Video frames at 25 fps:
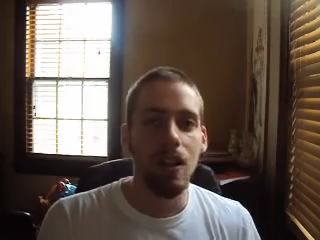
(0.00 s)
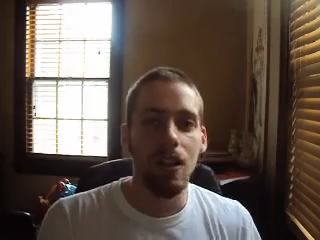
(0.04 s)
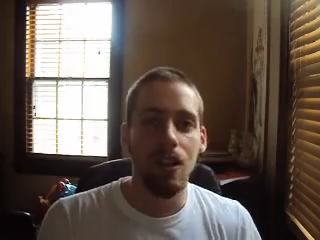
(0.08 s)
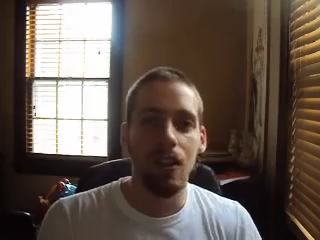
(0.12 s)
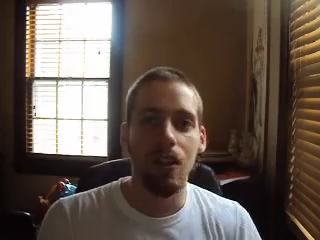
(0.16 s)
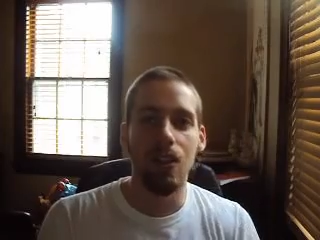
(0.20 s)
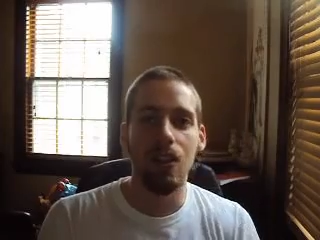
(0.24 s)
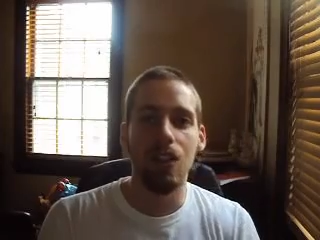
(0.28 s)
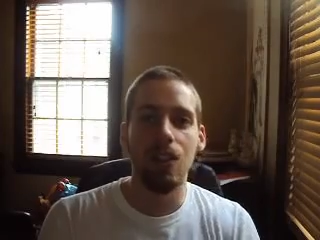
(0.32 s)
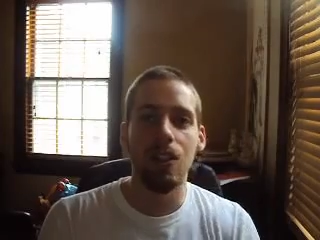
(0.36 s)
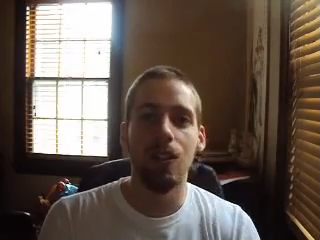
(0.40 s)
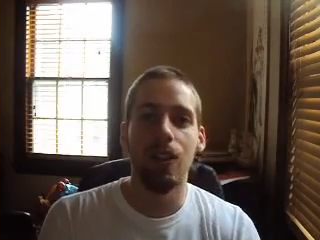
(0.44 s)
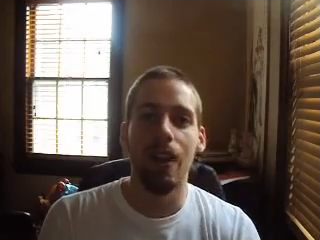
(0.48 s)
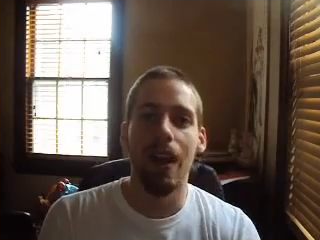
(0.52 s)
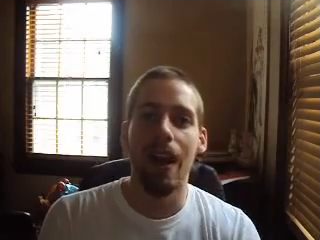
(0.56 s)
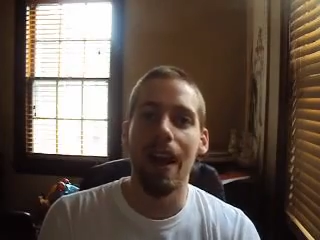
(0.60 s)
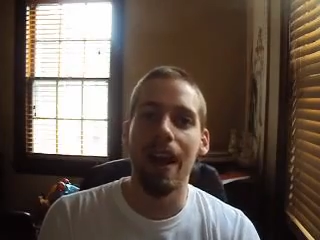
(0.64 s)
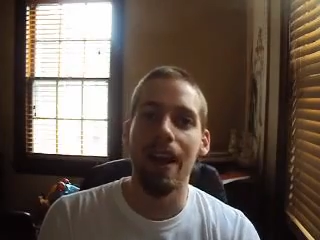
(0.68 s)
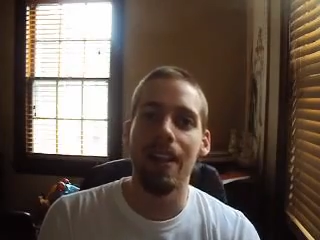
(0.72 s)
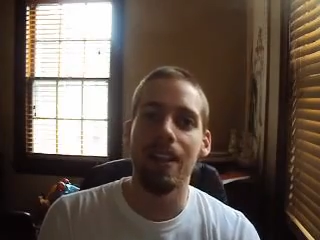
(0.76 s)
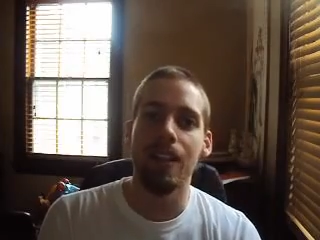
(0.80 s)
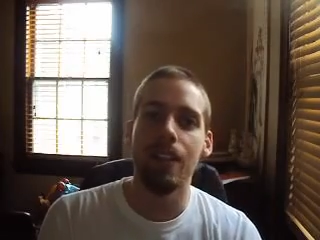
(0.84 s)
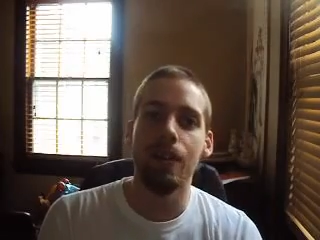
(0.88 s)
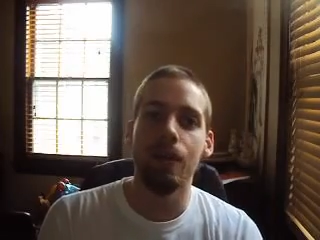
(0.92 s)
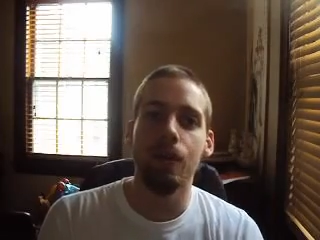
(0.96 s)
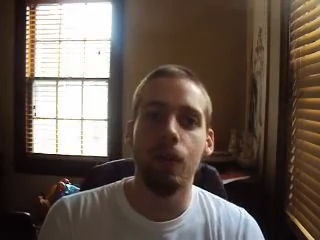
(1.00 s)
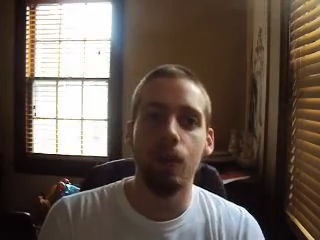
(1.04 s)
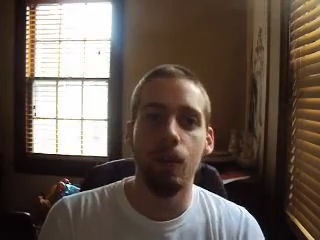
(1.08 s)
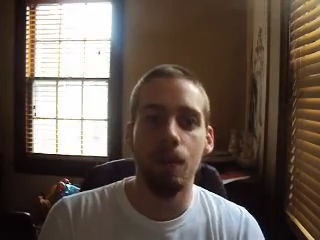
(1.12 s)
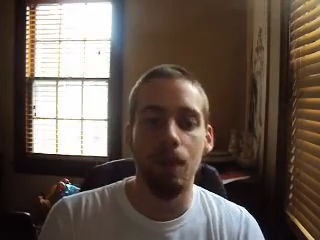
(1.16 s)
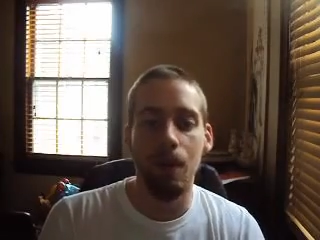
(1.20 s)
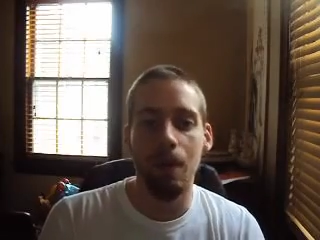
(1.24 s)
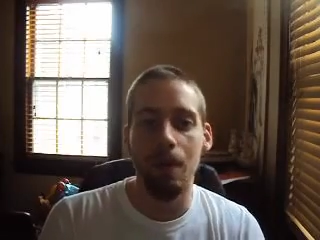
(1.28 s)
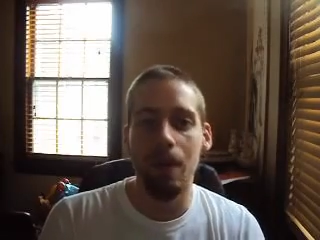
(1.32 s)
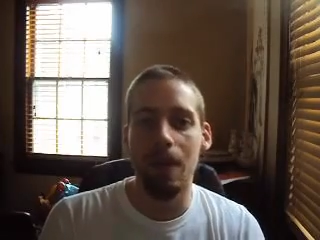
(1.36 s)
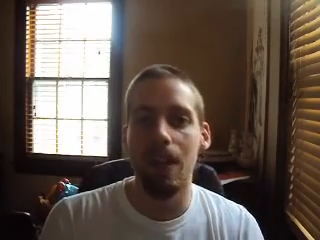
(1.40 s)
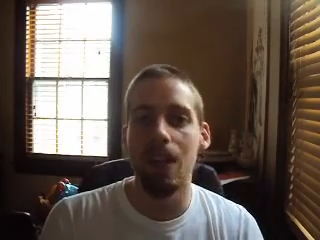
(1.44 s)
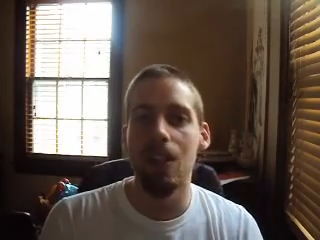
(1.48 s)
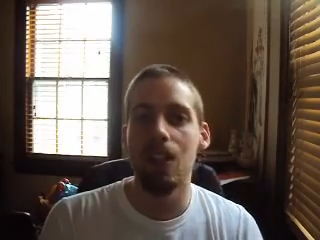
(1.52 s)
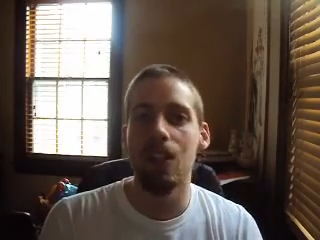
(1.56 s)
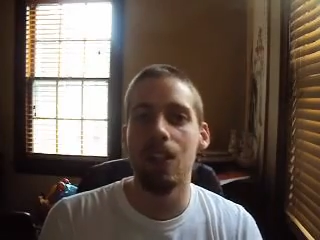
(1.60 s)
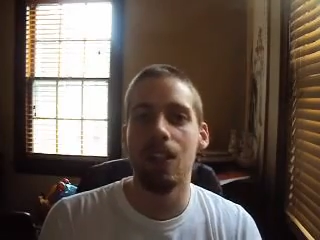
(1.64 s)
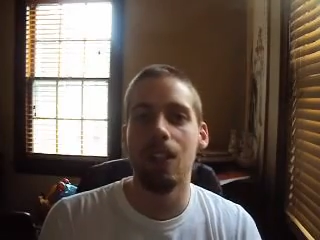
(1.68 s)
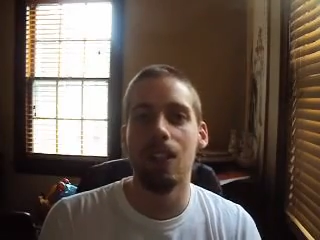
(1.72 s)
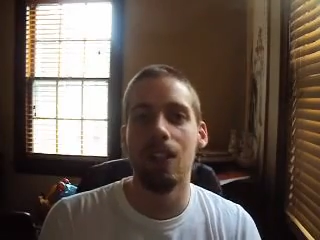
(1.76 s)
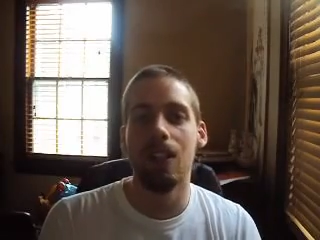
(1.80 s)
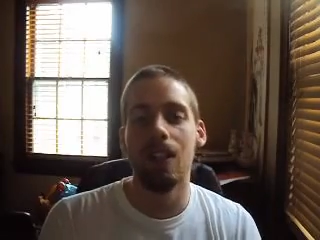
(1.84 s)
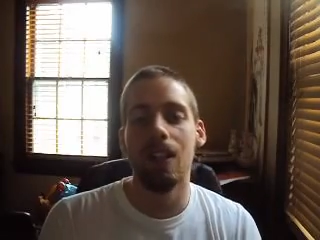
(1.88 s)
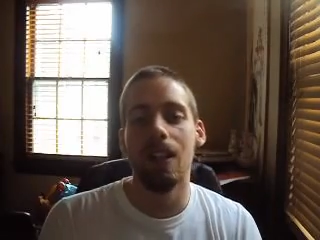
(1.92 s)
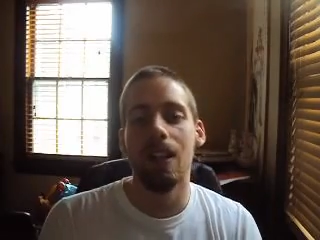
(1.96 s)
you're still asking for
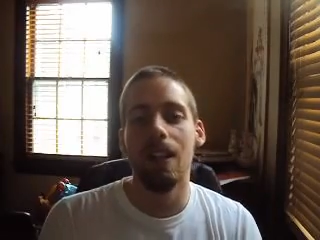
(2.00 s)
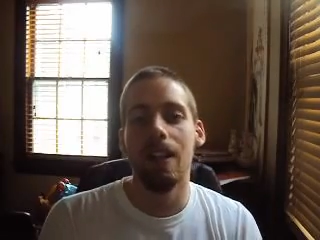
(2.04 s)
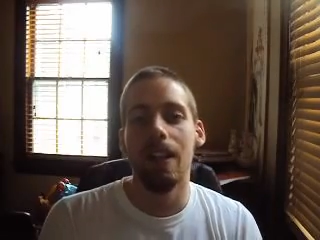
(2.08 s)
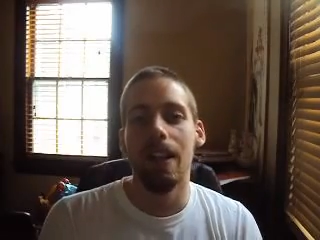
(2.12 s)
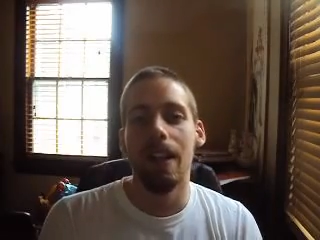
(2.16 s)
permission,